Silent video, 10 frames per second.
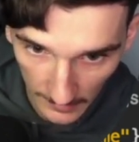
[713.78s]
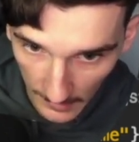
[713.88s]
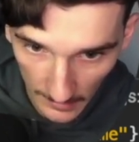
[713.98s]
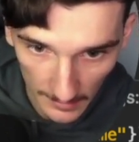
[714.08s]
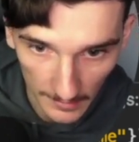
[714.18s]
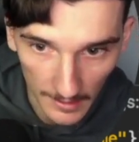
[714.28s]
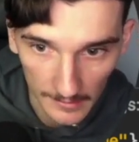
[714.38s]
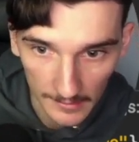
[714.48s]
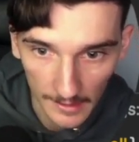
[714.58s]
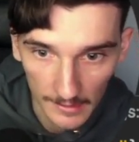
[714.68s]

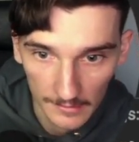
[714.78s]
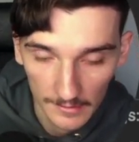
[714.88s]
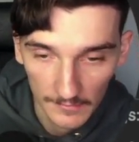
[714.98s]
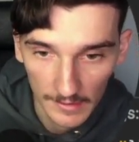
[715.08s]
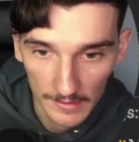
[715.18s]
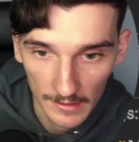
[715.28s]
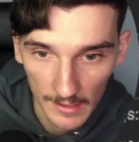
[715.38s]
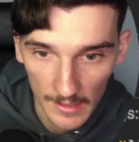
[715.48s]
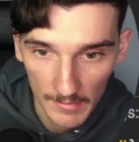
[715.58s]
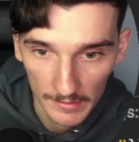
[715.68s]
and define the
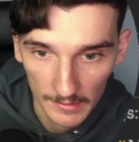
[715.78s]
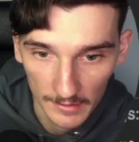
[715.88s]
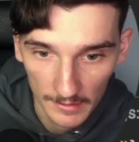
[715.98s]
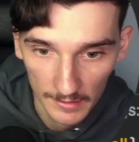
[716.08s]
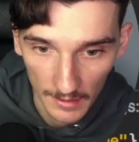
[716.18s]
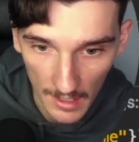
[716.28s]
element here,